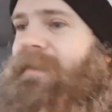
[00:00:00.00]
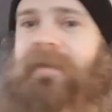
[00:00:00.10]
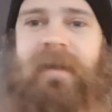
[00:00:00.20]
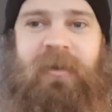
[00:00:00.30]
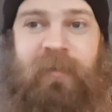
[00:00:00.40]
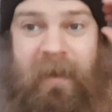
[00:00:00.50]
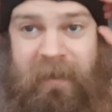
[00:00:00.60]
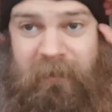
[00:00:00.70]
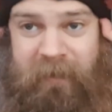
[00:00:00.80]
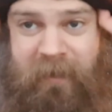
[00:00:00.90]
The last van
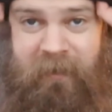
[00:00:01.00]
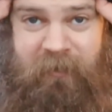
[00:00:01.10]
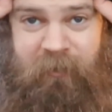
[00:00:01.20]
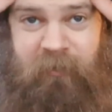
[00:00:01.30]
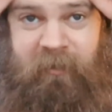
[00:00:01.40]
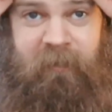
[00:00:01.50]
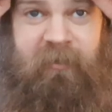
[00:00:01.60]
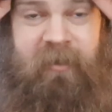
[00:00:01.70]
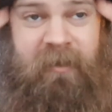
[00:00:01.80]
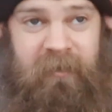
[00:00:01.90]
never had it, so I used to have to
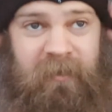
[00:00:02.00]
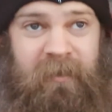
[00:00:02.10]
sit and